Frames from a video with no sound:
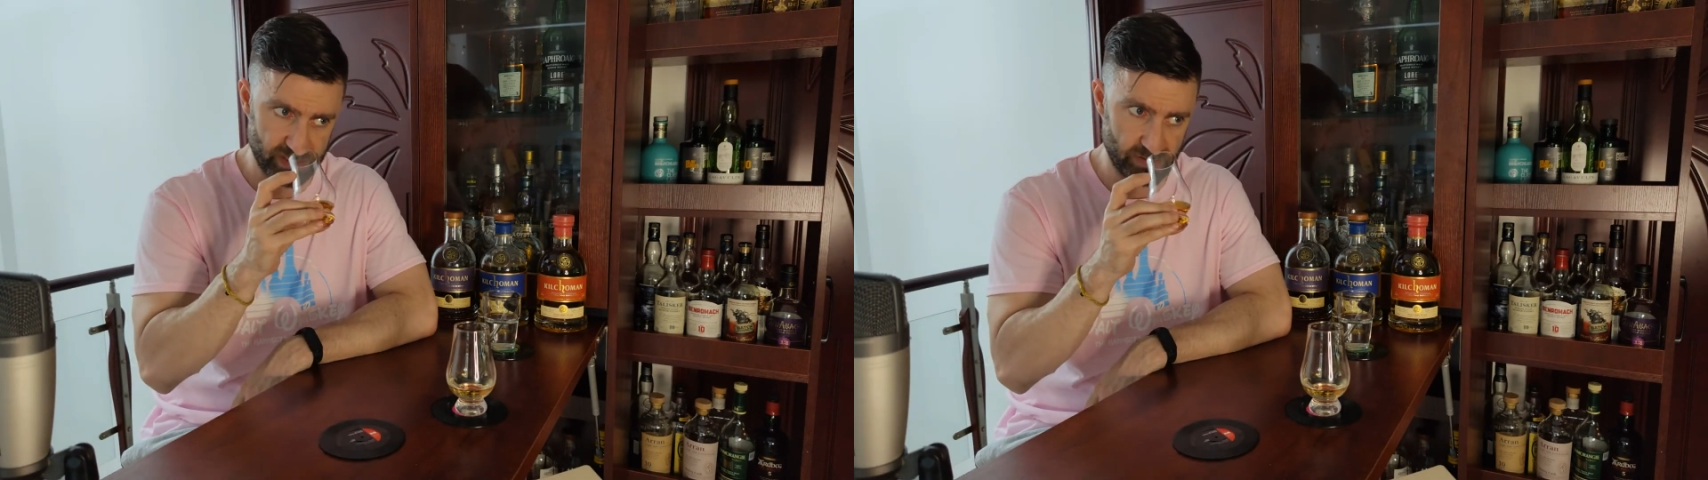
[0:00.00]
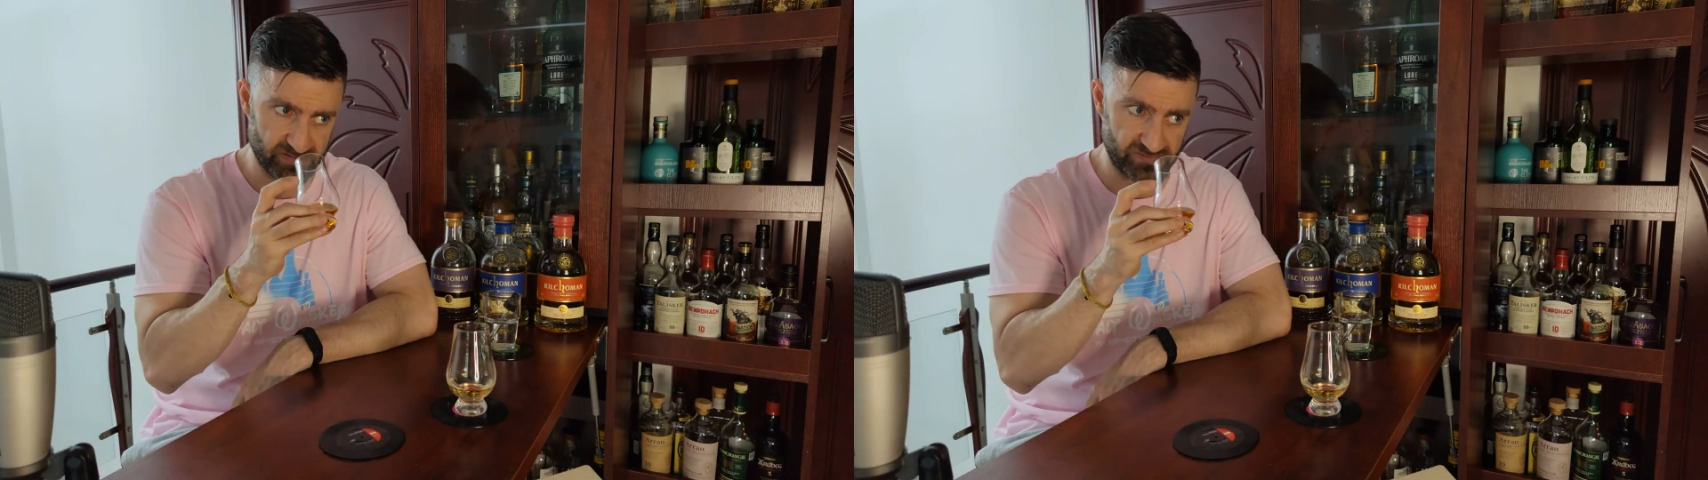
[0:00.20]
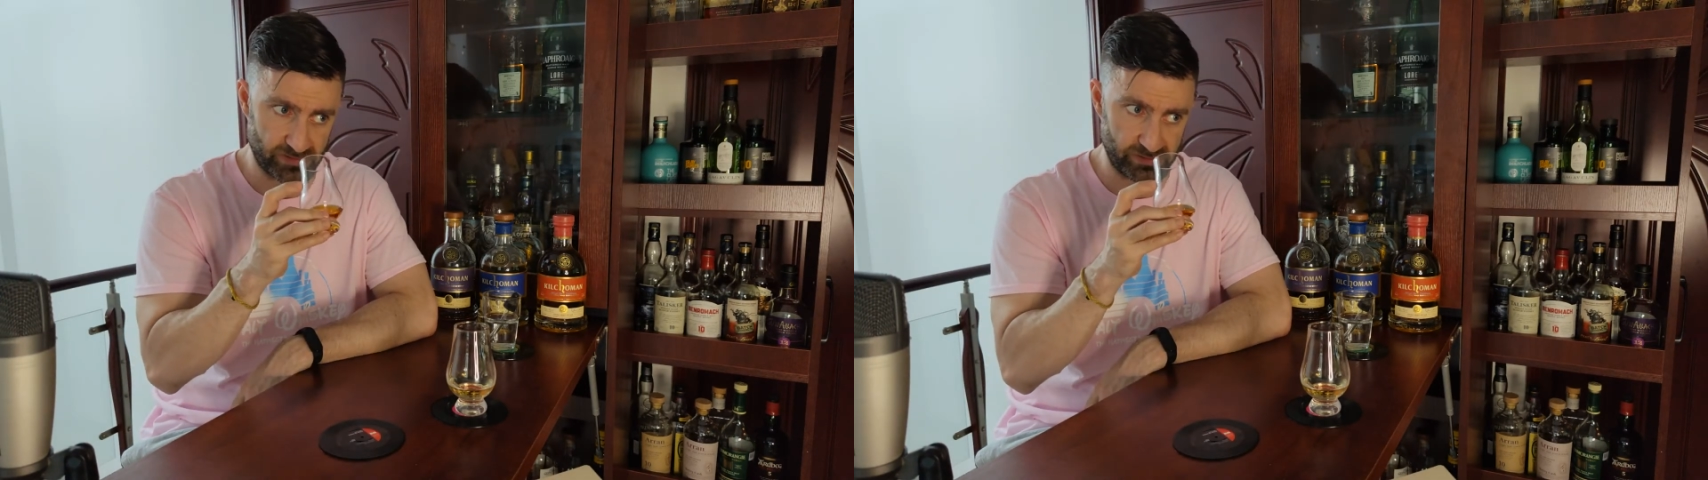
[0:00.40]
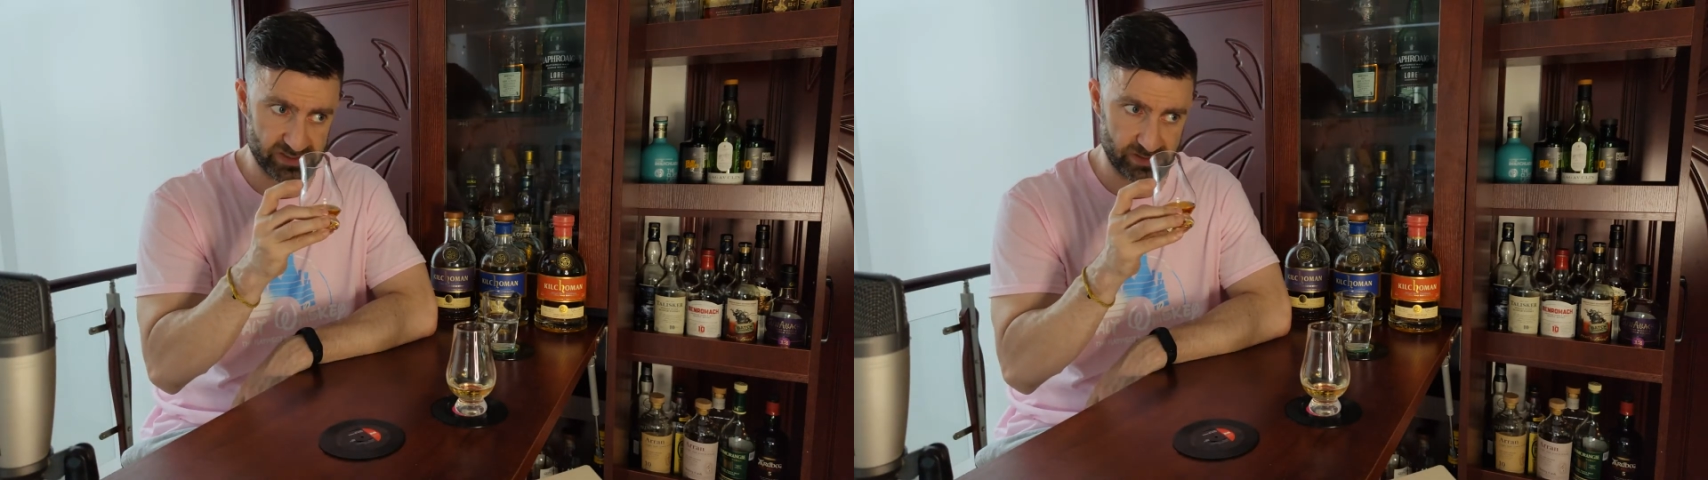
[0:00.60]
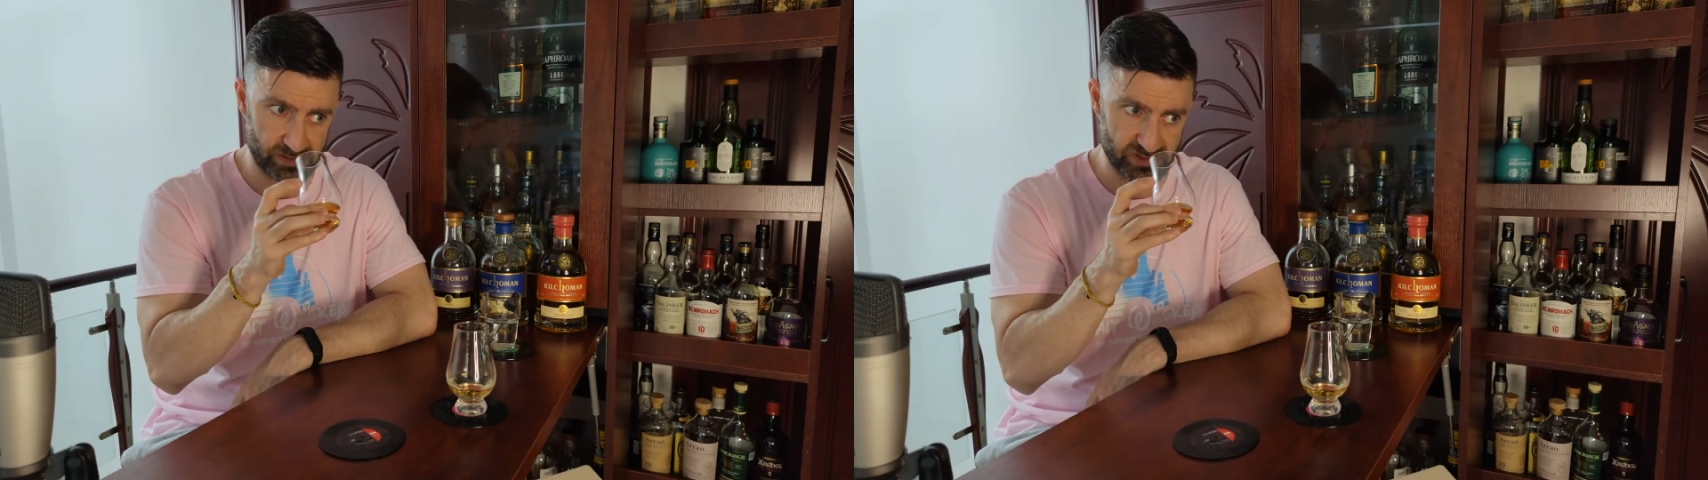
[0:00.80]
Now, as far
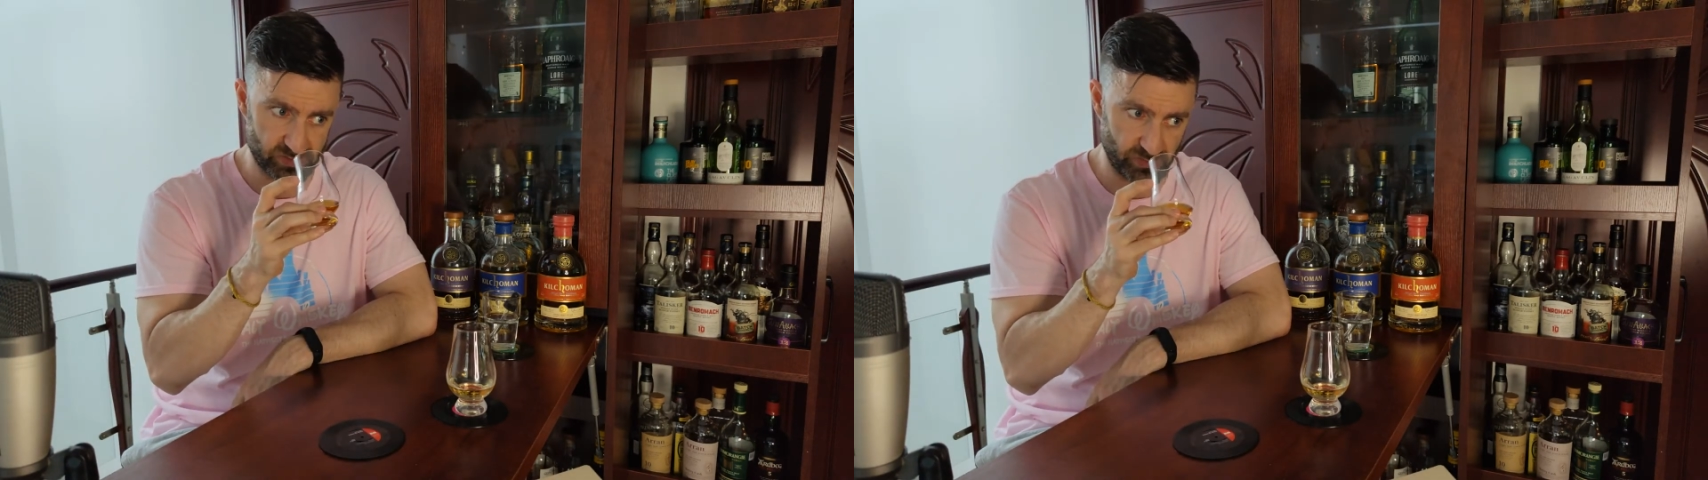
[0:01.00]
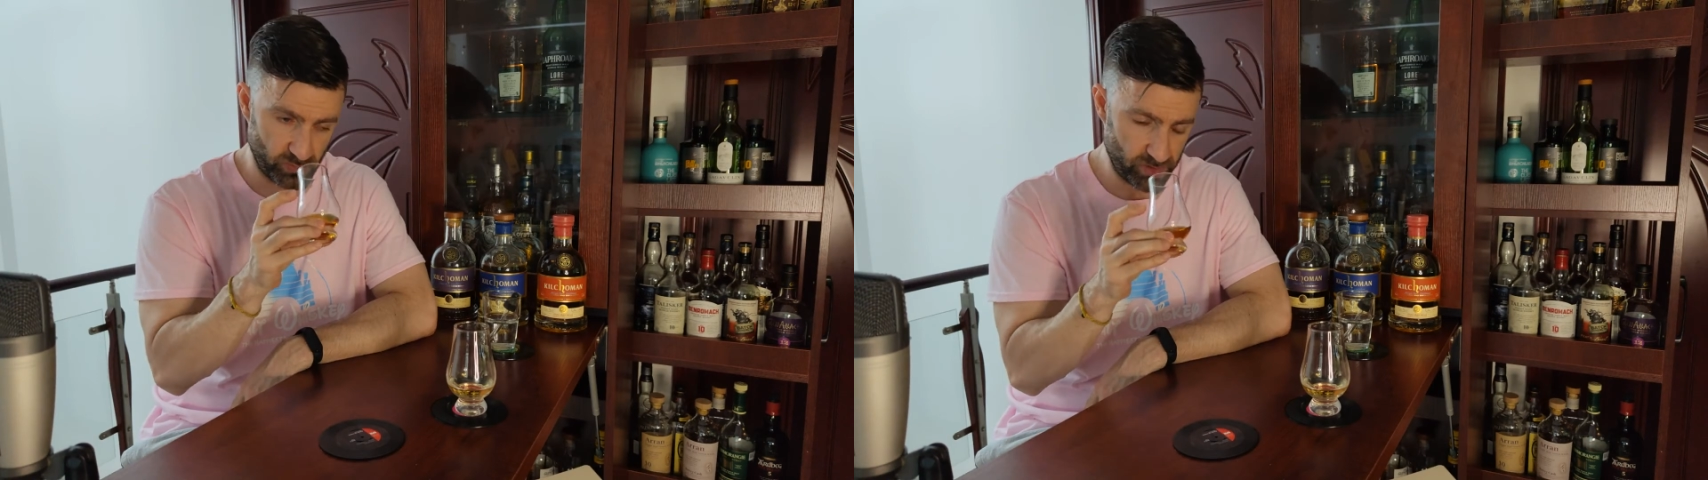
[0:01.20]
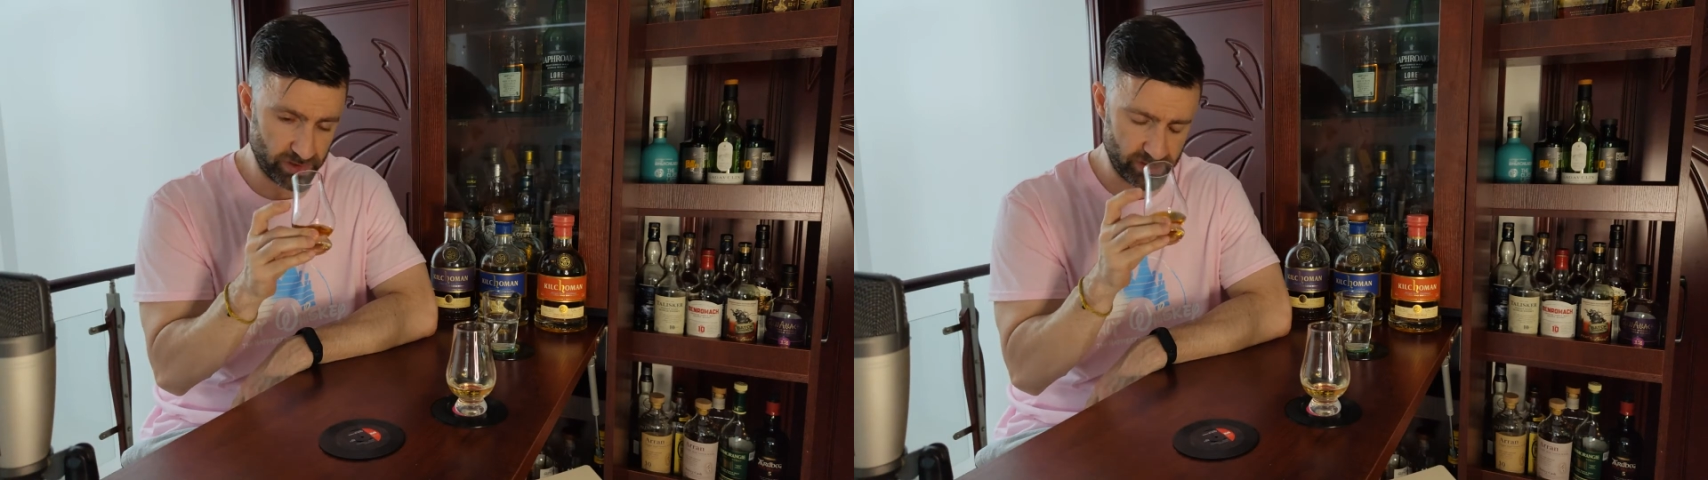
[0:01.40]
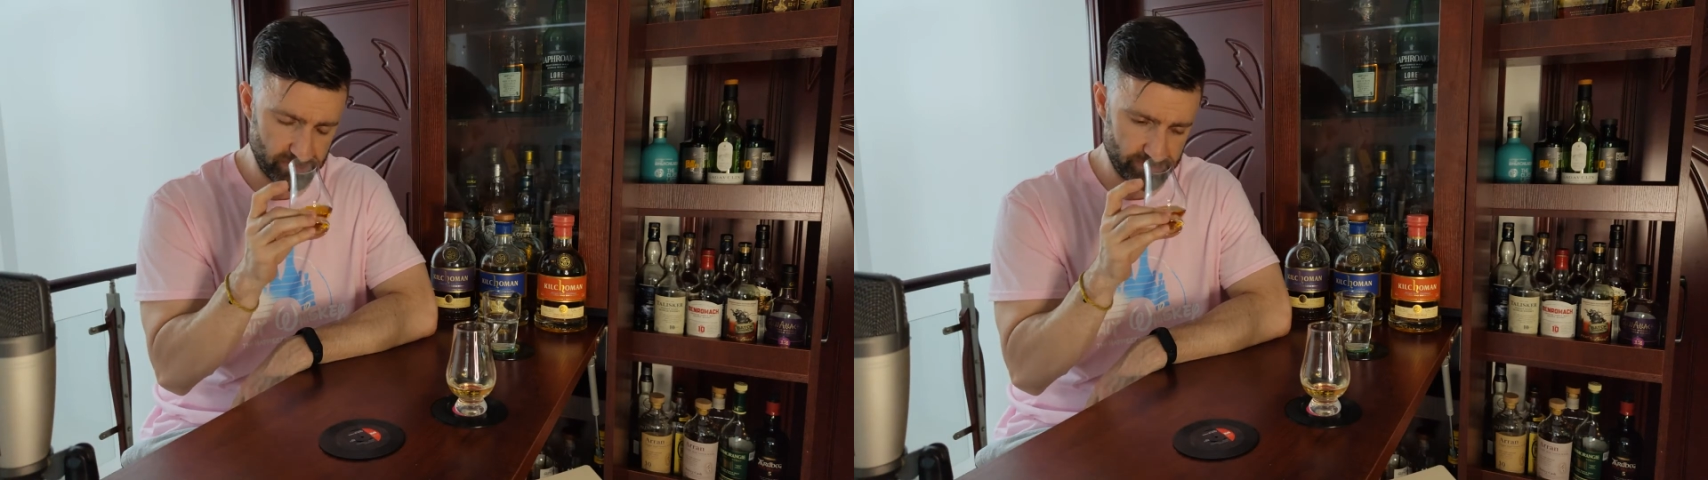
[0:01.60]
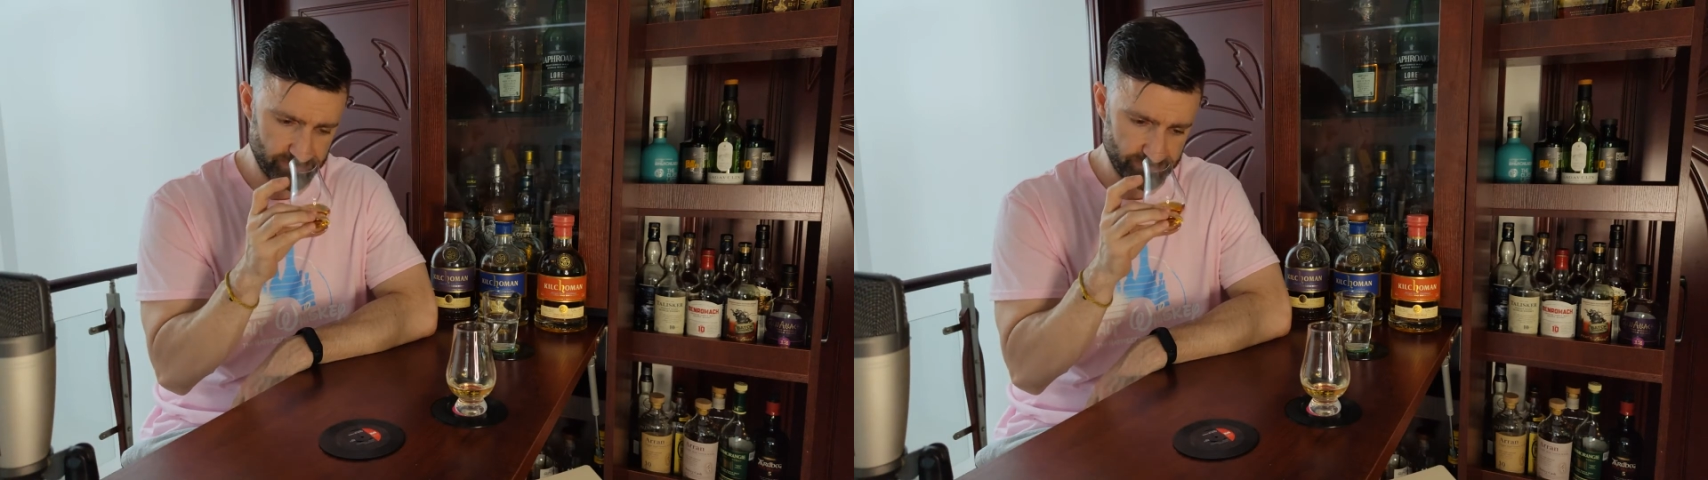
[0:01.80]
as the nose with water,